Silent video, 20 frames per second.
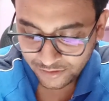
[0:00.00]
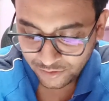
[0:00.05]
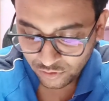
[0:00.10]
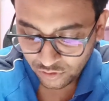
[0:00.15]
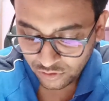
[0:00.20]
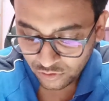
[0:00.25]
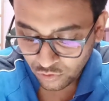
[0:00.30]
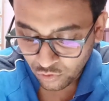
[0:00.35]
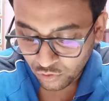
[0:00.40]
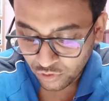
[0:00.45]
it
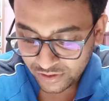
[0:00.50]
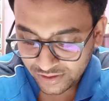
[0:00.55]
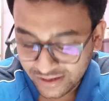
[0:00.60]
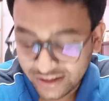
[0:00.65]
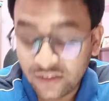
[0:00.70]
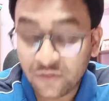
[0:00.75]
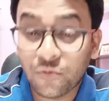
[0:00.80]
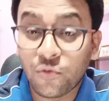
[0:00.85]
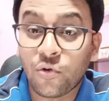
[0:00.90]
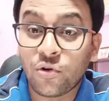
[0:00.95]
will go
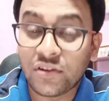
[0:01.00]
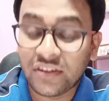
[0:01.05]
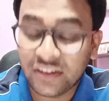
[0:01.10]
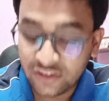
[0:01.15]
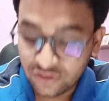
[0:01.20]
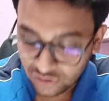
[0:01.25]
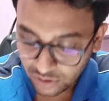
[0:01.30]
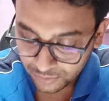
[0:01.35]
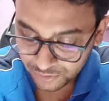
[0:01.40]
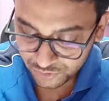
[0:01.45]
till
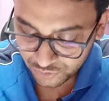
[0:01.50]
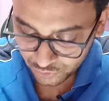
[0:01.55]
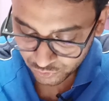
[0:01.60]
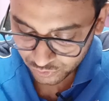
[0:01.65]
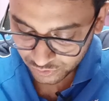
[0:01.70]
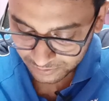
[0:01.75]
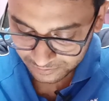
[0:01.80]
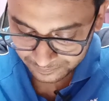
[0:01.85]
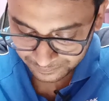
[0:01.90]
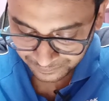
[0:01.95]
14th of
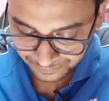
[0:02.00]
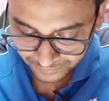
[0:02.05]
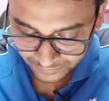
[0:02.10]
June.